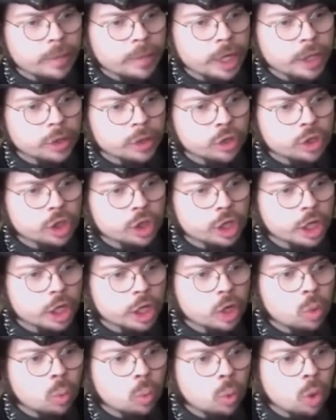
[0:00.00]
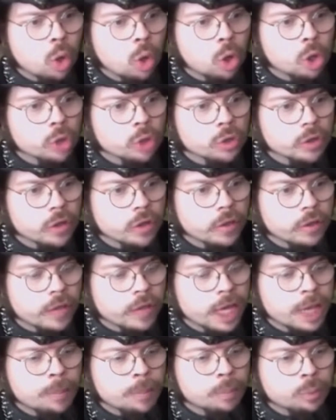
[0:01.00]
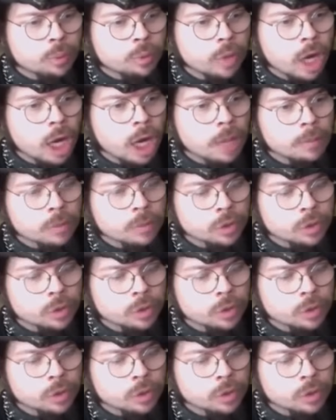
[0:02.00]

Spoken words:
other chick wore the same prom